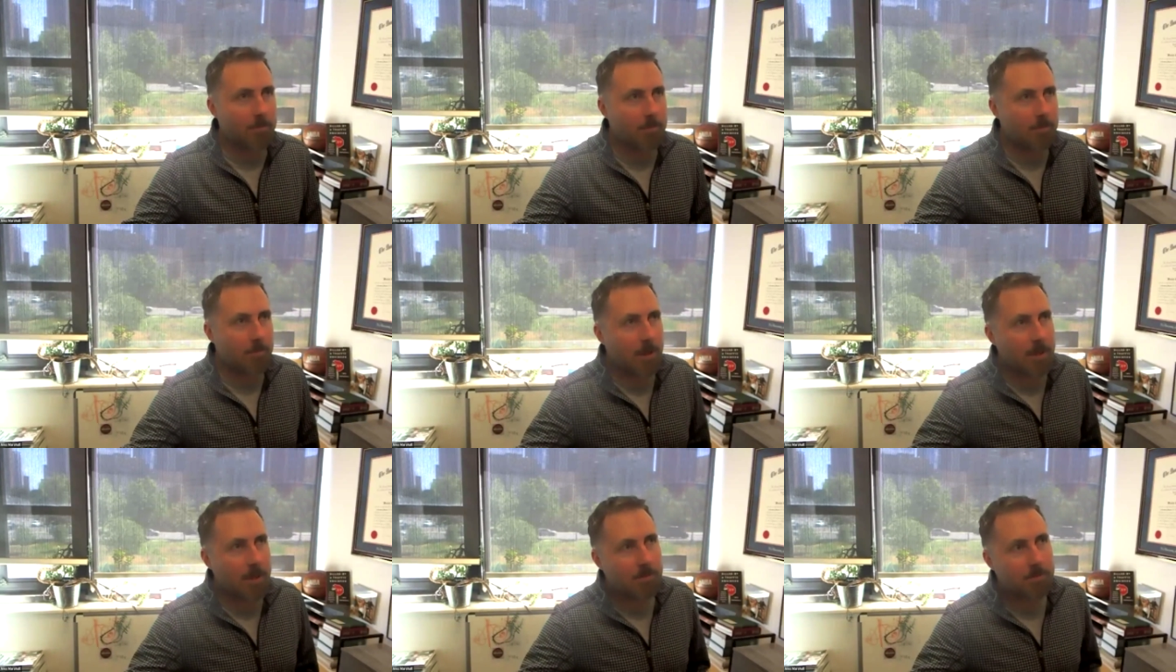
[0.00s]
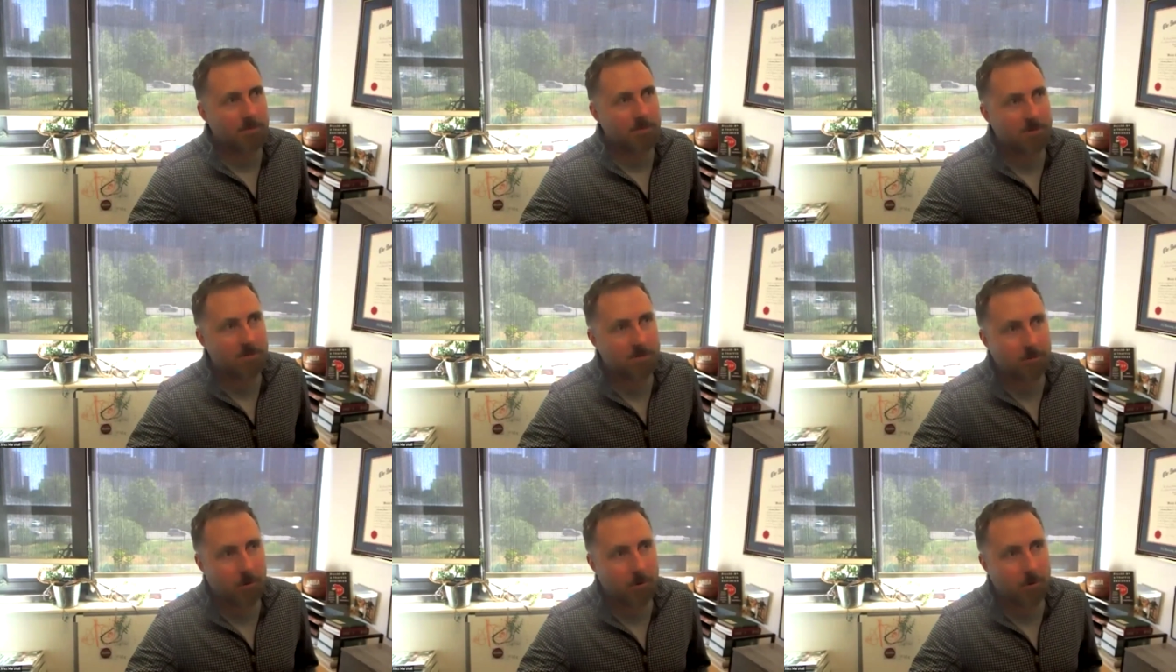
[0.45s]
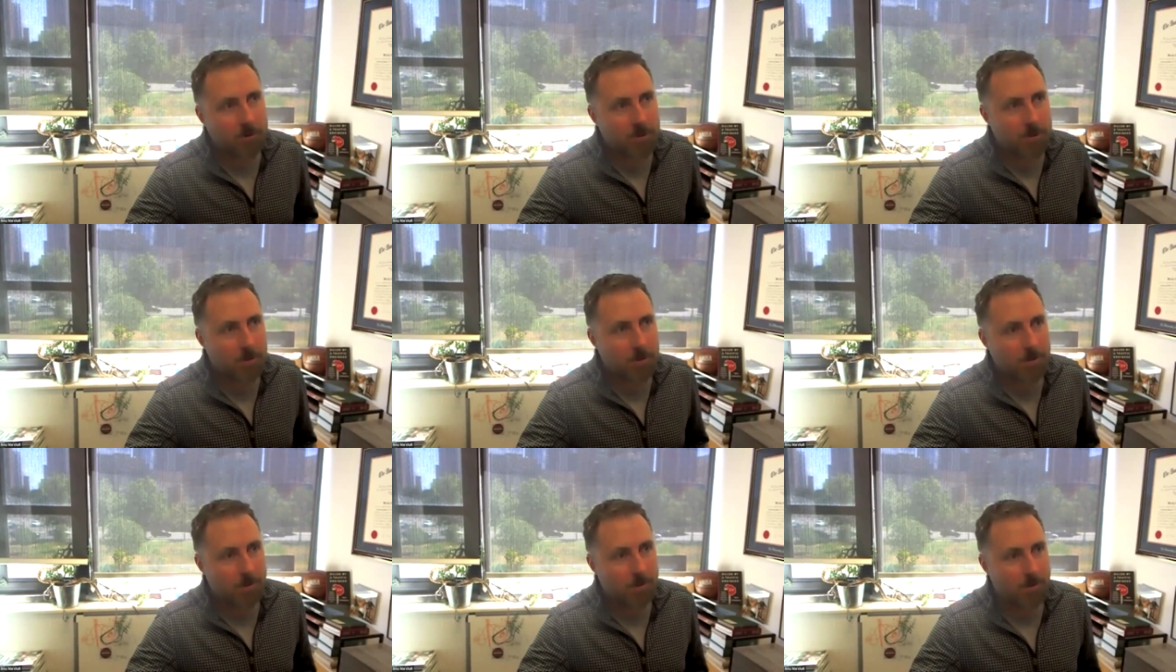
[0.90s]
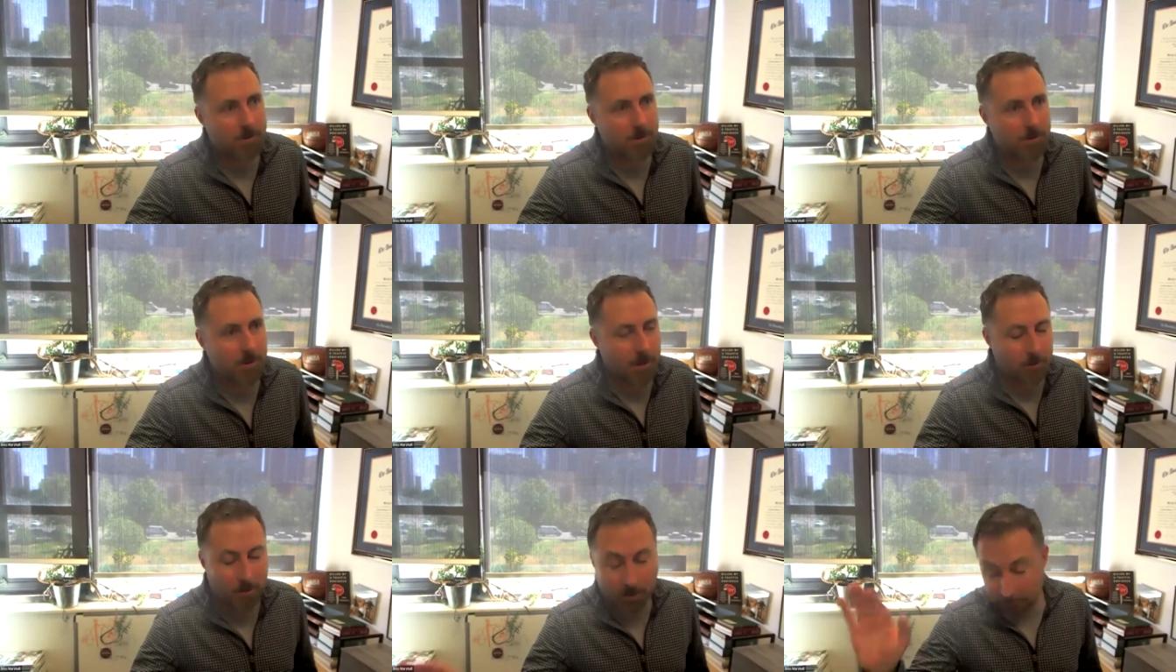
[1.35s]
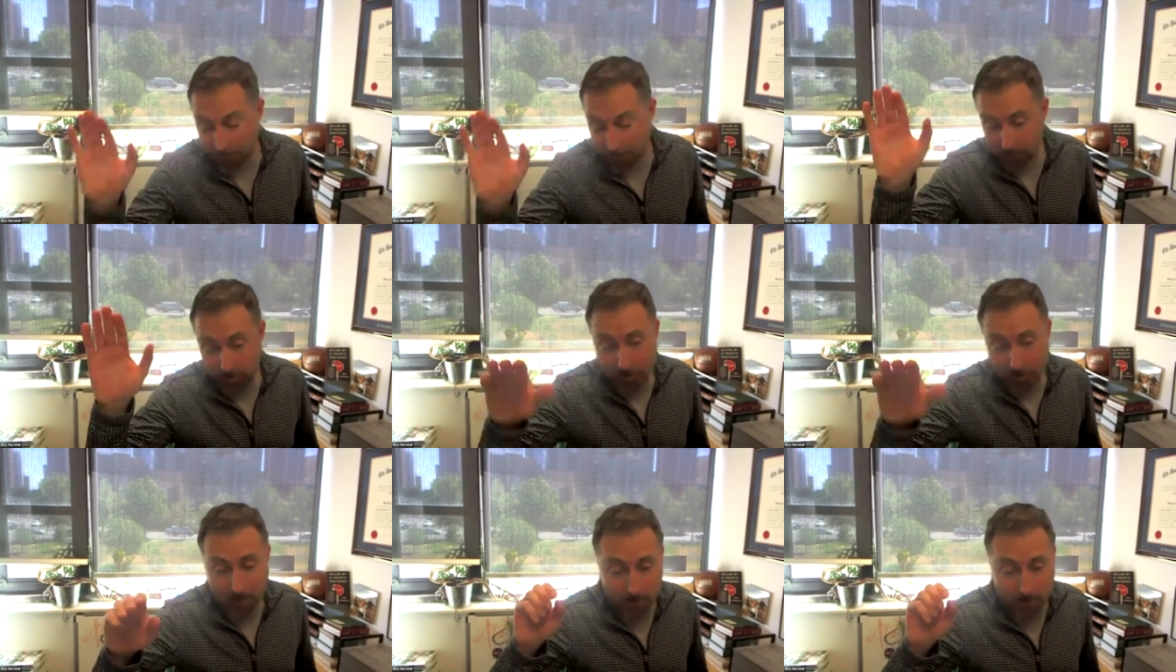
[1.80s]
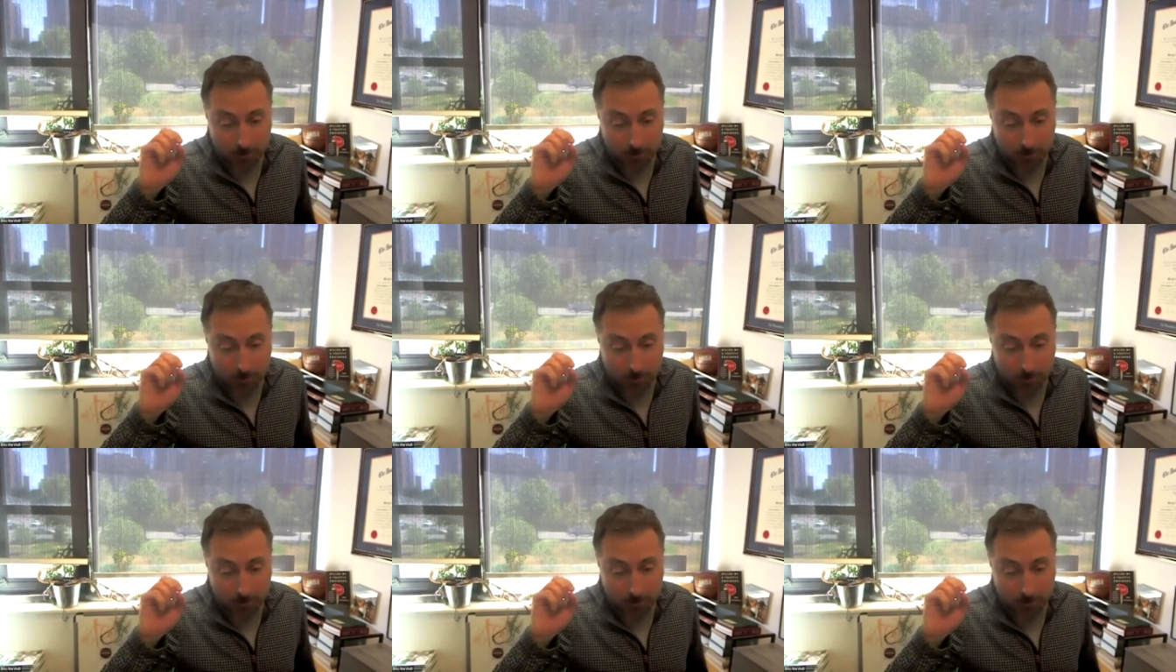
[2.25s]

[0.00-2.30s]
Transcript: my first like when I first got